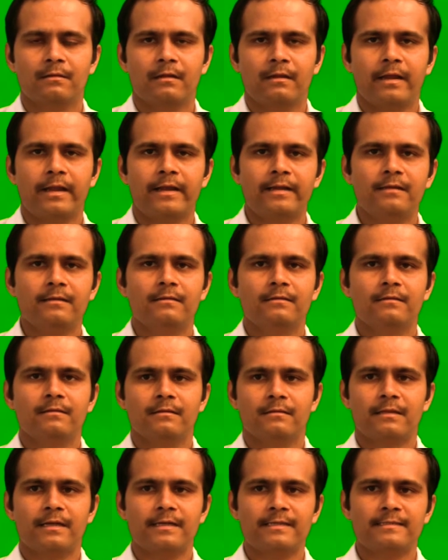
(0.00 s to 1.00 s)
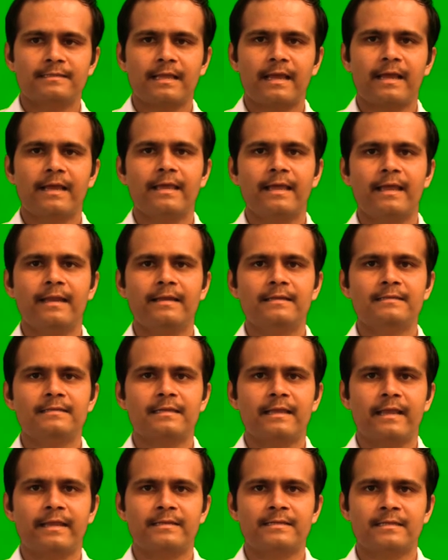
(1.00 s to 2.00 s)
and that psi and
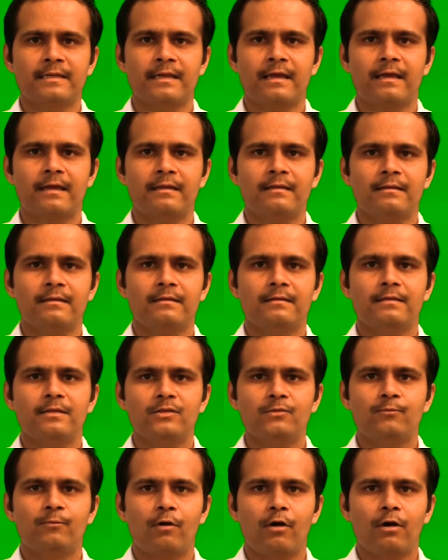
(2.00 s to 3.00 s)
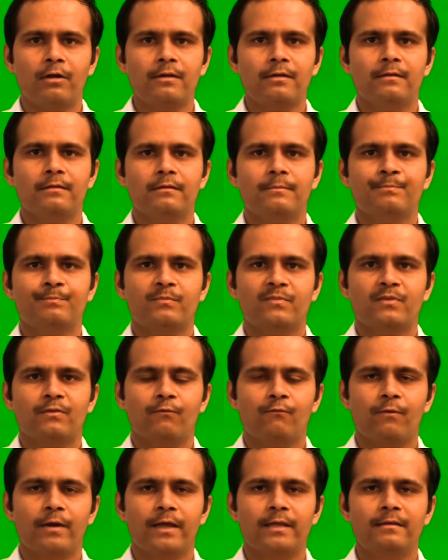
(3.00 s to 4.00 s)
psi star is for
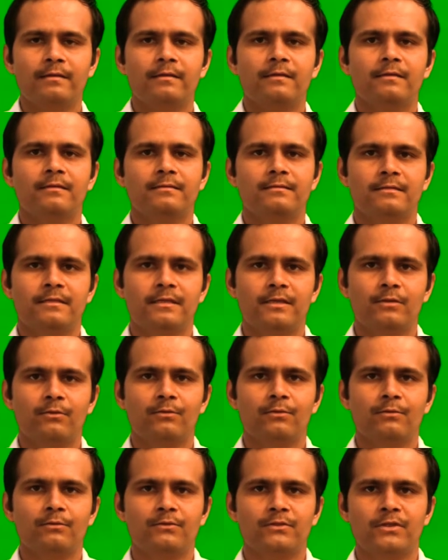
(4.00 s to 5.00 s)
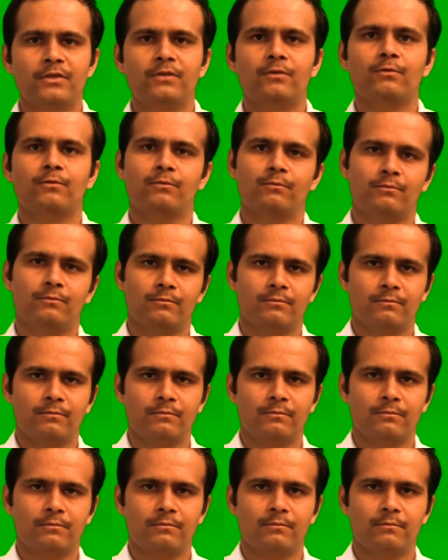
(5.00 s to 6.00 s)
1, 0, 0.
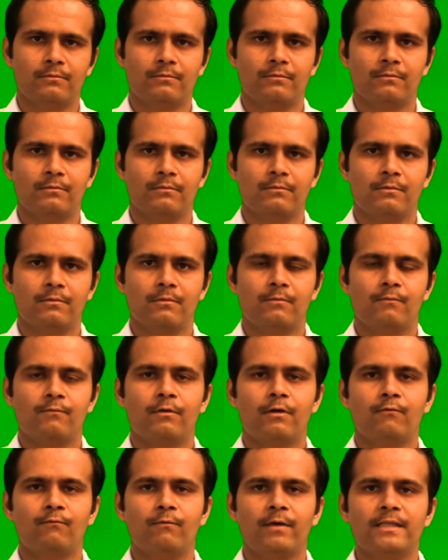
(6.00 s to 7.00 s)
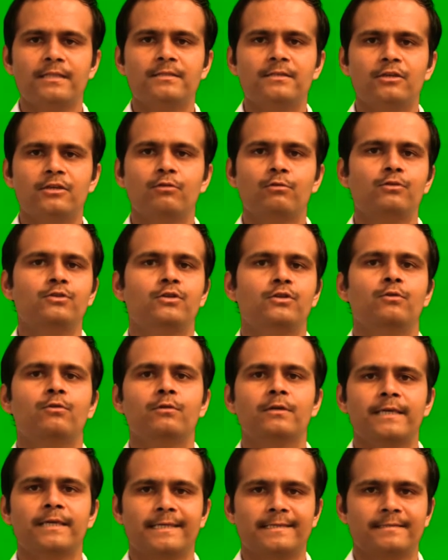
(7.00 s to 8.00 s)
For 1, 0,
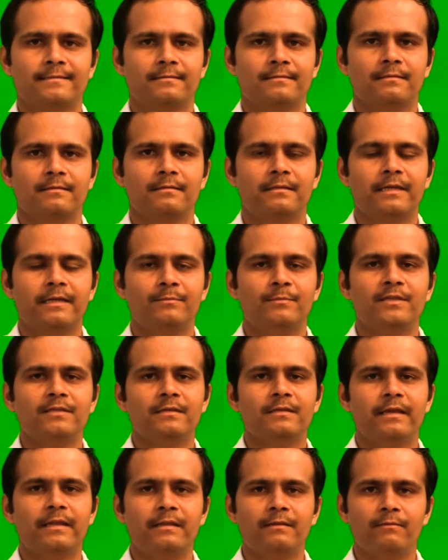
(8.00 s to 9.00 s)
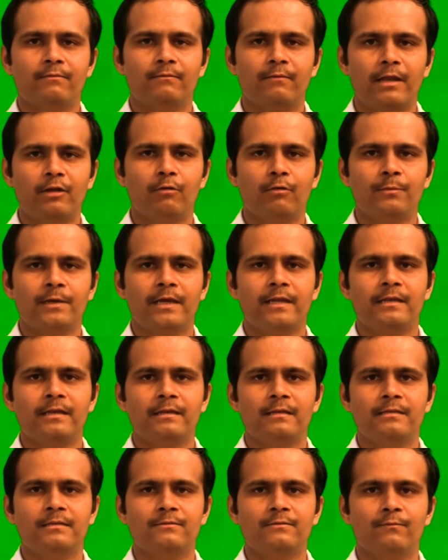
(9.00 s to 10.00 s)
0 case, that means n, value of
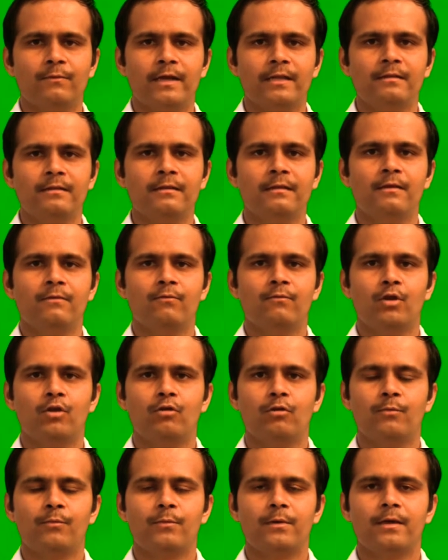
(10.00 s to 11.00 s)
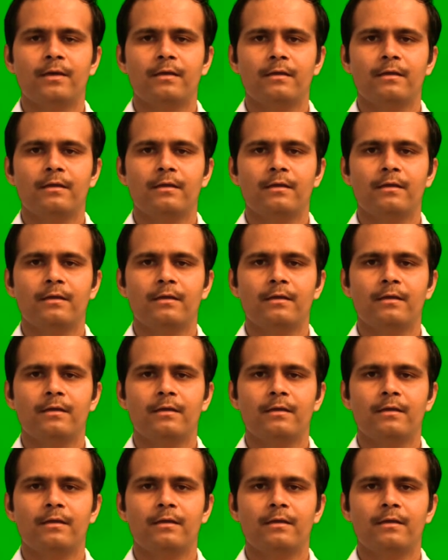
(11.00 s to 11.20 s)
n is 1, value of